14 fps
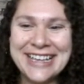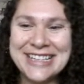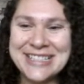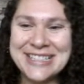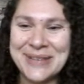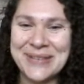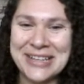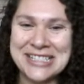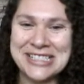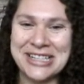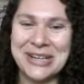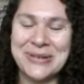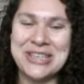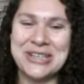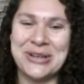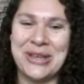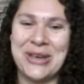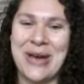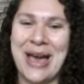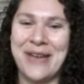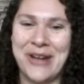So I'm going to start with showing
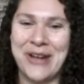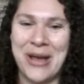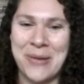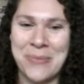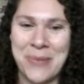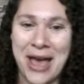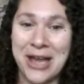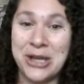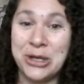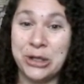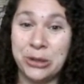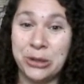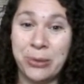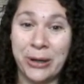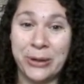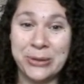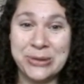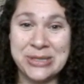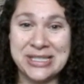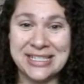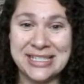you how from a new
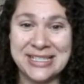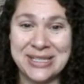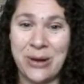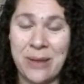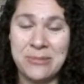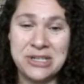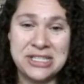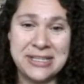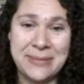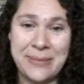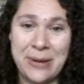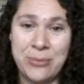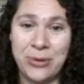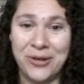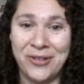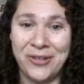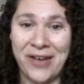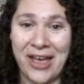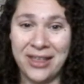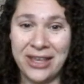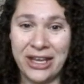post. So I'm just in my
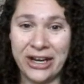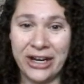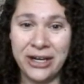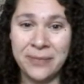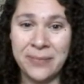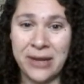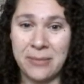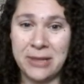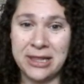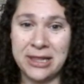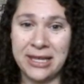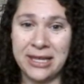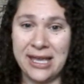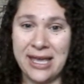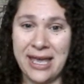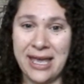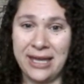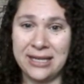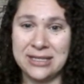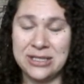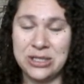profile here and I'm clicking
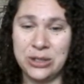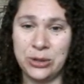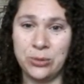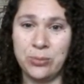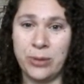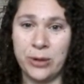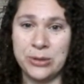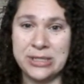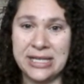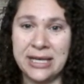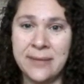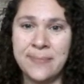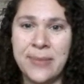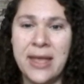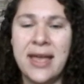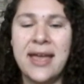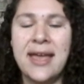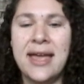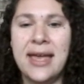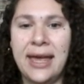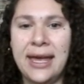into posting,
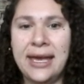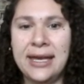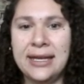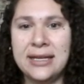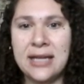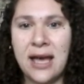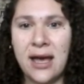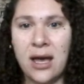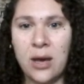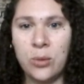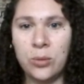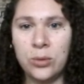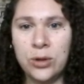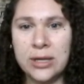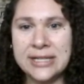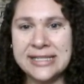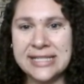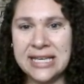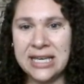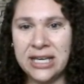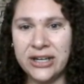and you can
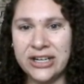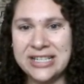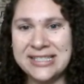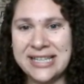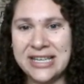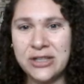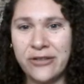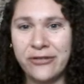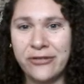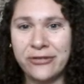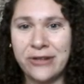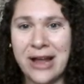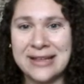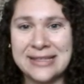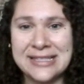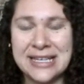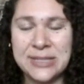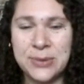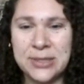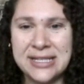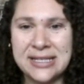see here it says friends.
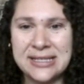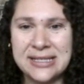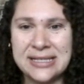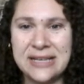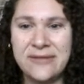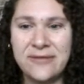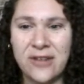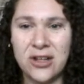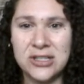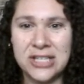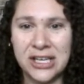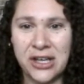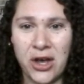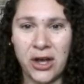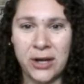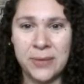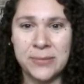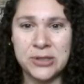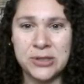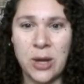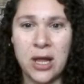That's what it's defaulting
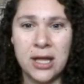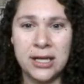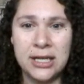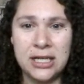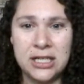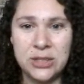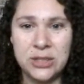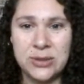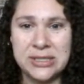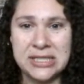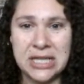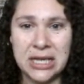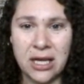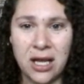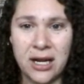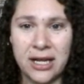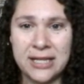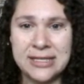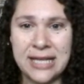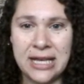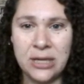on. So all I need to do is click on
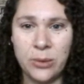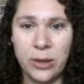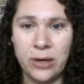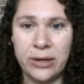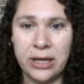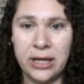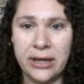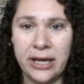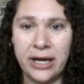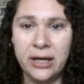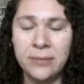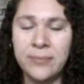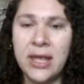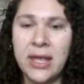it anywhere really there,